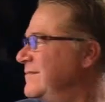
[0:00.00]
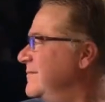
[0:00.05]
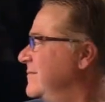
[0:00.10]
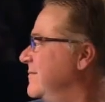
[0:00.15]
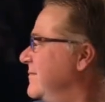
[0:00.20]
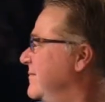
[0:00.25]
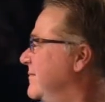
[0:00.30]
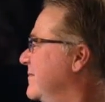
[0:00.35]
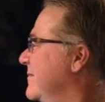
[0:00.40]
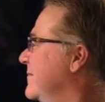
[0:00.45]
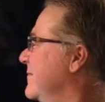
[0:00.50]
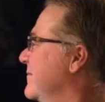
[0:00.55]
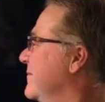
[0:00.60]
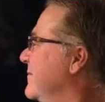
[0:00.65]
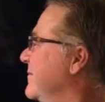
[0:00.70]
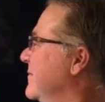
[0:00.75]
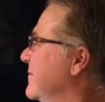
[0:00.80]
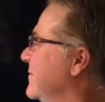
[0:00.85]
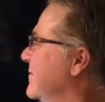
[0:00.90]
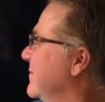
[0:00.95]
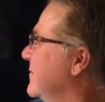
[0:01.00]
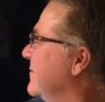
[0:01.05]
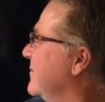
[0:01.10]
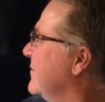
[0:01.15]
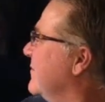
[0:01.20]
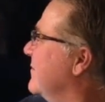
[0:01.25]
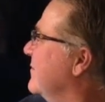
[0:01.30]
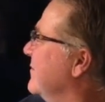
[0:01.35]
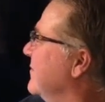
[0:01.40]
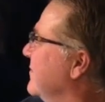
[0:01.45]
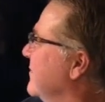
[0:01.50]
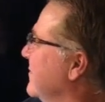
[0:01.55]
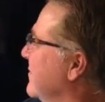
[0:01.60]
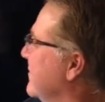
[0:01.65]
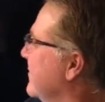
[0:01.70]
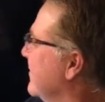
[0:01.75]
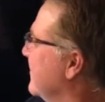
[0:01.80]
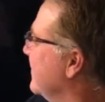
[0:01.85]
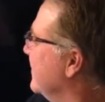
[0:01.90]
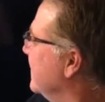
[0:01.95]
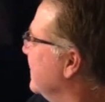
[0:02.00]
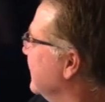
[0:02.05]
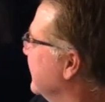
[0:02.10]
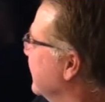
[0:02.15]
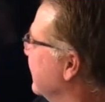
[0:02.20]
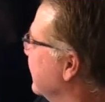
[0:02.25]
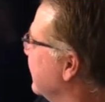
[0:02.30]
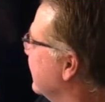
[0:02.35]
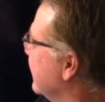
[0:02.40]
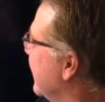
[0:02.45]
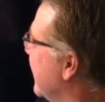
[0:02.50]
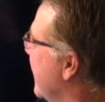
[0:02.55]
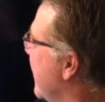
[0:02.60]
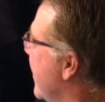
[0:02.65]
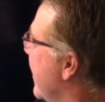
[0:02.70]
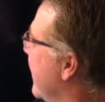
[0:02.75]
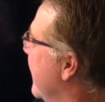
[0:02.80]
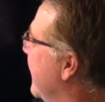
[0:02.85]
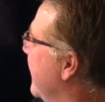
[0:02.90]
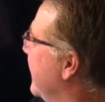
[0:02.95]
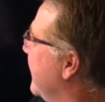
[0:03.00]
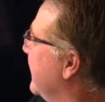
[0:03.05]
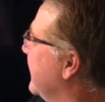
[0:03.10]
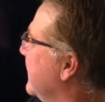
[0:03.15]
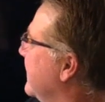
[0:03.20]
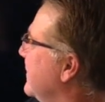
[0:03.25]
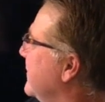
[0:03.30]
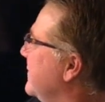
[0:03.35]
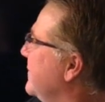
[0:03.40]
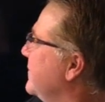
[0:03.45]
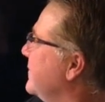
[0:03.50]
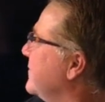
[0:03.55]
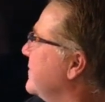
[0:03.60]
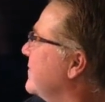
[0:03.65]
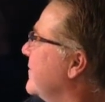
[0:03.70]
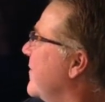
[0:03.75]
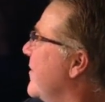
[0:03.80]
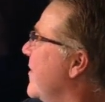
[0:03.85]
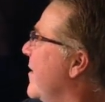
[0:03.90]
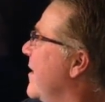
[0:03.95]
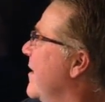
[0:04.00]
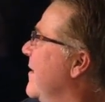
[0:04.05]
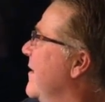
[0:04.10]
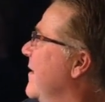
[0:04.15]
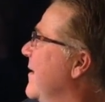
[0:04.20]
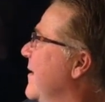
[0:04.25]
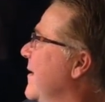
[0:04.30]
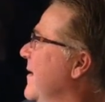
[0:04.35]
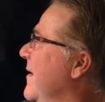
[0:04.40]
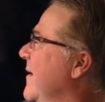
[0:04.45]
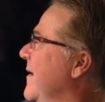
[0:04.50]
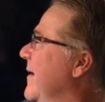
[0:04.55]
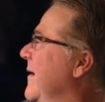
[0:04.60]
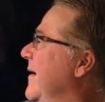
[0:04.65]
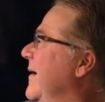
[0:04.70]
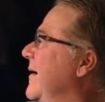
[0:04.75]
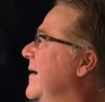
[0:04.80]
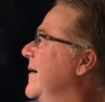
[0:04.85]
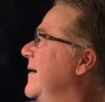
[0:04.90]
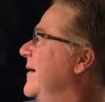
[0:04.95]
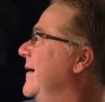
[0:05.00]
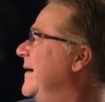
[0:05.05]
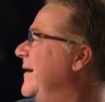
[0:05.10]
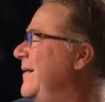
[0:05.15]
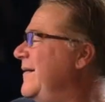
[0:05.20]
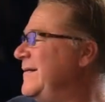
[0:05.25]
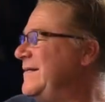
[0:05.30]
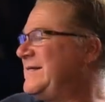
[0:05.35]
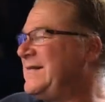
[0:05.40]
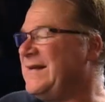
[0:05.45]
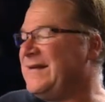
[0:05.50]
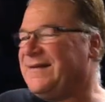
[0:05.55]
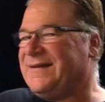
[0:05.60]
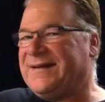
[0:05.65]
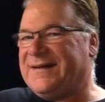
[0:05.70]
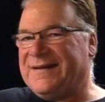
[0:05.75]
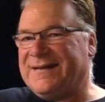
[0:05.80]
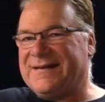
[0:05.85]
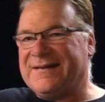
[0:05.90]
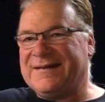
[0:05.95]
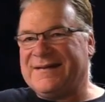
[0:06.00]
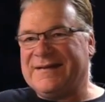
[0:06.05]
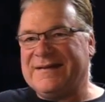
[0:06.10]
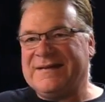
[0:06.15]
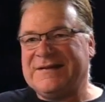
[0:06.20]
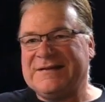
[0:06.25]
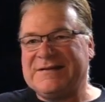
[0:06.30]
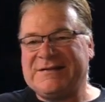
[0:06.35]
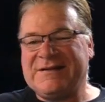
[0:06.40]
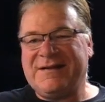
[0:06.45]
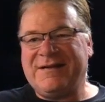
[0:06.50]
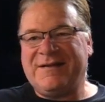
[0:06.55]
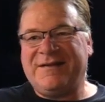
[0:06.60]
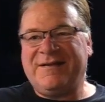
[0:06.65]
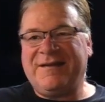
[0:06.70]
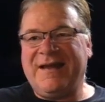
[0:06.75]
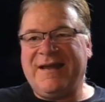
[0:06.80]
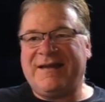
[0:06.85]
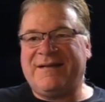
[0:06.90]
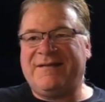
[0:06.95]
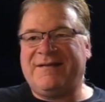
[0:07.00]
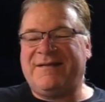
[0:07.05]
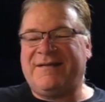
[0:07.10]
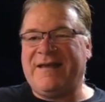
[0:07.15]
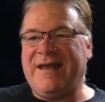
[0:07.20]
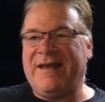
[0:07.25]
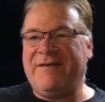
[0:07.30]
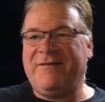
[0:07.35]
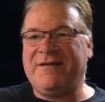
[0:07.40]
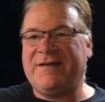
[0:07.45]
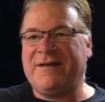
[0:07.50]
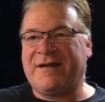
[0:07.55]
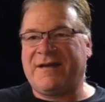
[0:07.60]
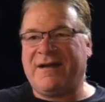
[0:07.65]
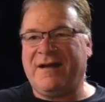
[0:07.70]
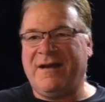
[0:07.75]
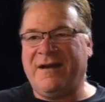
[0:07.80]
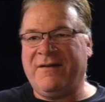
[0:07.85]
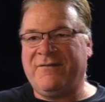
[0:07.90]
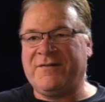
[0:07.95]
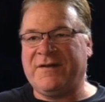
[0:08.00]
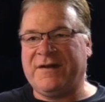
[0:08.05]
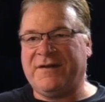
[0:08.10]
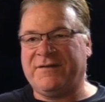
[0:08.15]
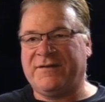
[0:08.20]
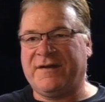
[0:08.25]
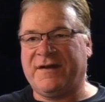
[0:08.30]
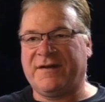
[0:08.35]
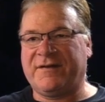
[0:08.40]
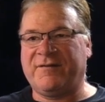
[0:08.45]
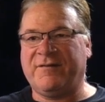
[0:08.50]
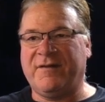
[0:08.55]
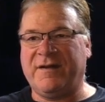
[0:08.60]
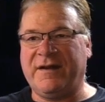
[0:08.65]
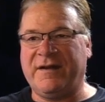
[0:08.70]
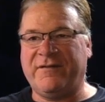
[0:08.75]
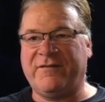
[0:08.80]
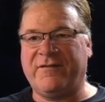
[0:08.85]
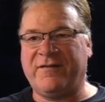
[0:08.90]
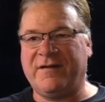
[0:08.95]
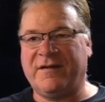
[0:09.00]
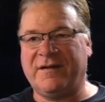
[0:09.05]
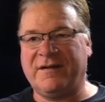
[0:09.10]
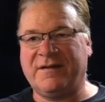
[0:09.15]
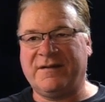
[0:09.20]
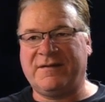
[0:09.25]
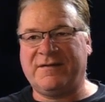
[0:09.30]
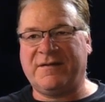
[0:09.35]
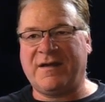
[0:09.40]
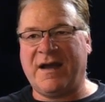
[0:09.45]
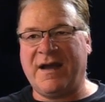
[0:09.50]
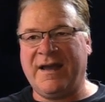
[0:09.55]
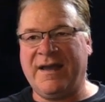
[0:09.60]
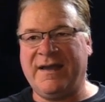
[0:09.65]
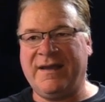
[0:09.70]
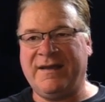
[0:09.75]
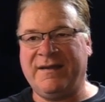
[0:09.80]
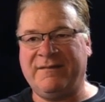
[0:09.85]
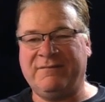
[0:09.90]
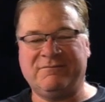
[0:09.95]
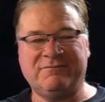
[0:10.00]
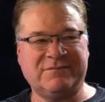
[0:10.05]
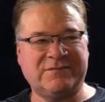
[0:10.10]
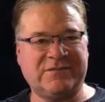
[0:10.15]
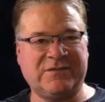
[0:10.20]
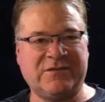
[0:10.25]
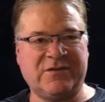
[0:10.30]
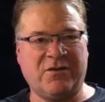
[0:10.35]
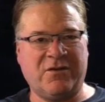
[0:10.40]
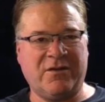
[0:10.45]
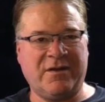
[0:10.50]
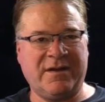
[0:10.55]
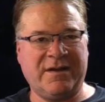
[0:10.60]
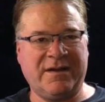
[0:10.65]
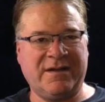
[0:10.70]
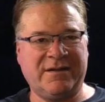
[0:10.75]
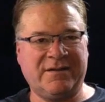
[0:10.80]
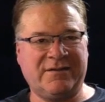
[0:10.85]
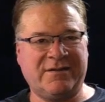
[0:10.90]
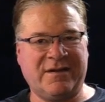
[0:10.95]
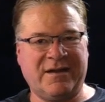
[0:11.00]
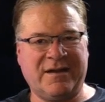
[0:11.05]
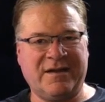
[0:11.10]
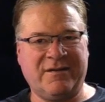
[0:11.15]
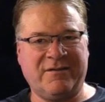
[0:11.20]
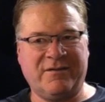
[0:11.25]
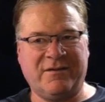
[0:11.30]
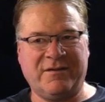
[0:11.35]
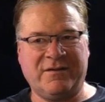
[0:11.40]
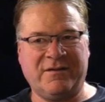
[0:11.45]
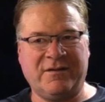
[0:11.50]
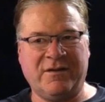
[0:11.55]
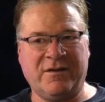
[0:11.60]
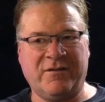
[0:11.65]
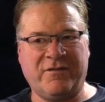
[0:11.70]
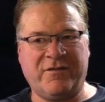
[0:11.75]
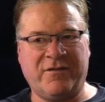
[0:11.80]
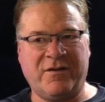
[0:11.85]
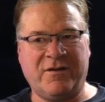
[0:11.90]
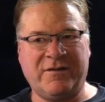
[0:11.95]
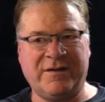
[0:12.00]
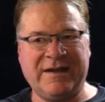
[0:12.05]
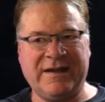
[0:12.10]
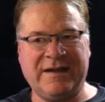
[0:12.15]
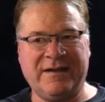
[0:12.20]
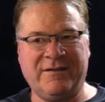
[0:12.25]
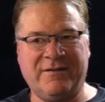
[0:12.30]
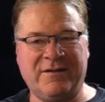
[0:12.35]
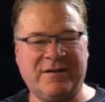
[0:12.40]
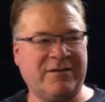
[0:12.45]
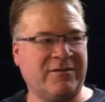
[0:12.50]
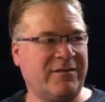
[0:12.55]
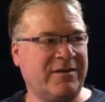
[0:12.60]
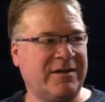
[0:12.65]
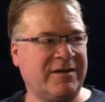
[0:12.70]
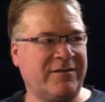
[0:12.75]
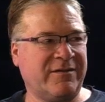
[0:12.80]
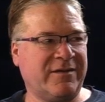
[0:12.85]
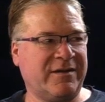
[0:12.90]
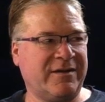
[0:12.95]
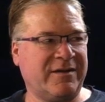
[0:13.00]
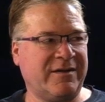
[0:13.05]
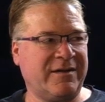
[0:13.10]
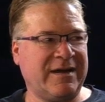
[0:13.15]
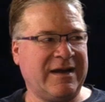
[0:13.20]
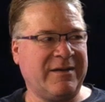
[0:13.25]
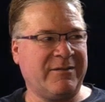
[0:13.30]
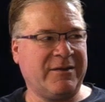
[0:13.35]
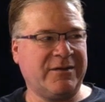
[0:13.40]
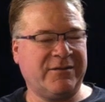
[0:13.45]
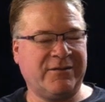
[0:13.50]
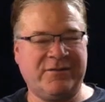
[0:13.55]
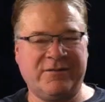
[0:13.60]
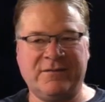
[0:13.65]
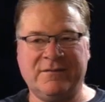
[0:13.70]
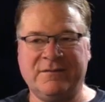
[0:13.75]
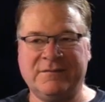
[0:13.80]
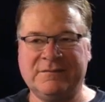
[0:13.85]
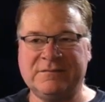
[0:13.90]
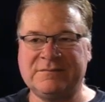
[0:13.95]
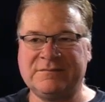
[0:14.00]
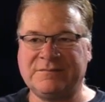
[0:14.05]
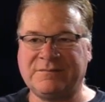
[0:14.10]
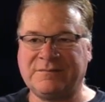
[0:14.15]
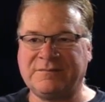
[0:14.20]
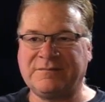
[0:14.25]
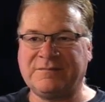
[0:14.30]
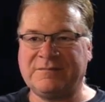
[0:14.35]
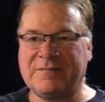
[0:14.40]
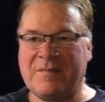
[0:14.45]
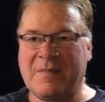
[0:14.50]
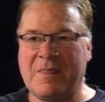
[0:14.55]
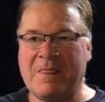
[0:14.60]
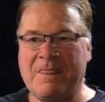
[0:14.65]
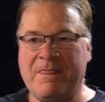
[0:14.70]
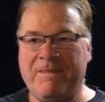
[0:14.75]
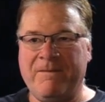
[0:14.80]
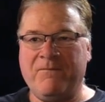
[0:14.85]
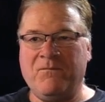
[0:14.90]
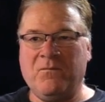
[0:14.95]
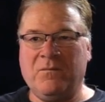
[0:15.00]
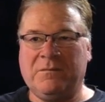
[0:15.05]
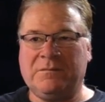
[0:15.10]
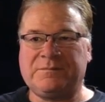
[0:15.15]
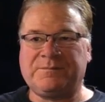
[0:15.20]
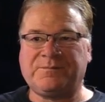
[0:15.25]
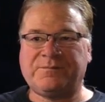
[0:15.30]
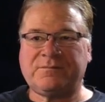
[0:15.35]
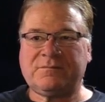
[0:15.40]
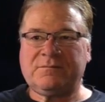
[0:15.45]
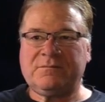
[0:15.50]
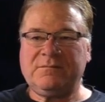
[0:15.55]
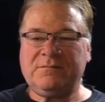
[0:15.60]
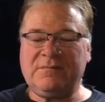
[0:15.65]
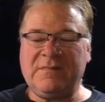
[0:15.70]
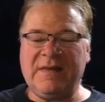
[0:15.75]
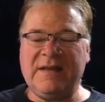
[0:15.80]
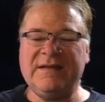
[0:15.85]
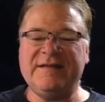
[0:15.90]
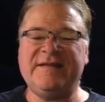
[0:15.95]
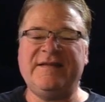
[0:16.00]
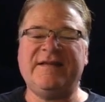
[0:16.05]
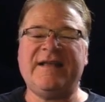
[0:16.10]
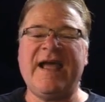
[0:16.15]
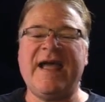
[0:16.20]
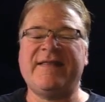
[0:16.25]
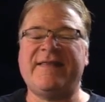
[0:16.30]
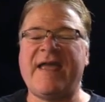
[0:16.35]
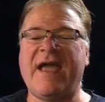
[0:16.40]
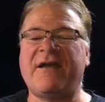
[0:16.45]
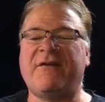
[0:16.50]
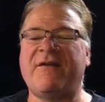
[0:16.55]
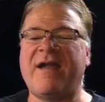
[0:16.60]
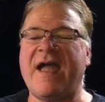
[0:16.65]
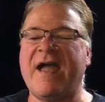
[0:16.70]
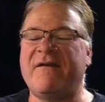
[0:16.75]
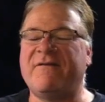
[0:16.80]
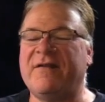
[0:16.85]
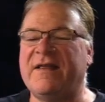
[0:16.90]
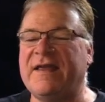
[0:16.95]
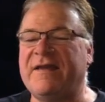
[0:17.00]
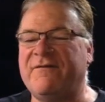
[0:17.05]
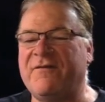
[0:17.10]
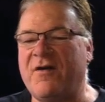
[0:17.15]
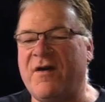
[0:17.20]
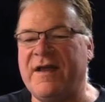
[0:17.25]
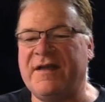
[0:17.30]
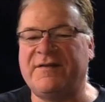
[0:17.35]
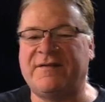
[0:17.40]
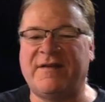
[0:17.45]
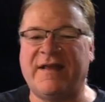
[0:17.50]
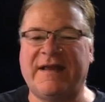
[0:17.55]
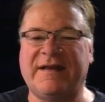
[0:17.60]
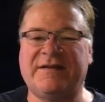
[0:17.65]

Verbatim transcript: I don't know why. Those titties are way spread out. They're slung to the side. I get that's one thing. Maybe I, she, I like them a little. She looks closer, like but David Duchovny's ex-wife, uh, Ty Toy Ty, Ty Phony or whatever her name is. Yeah, I don't know. I just I think she's got, a that gravelly voice.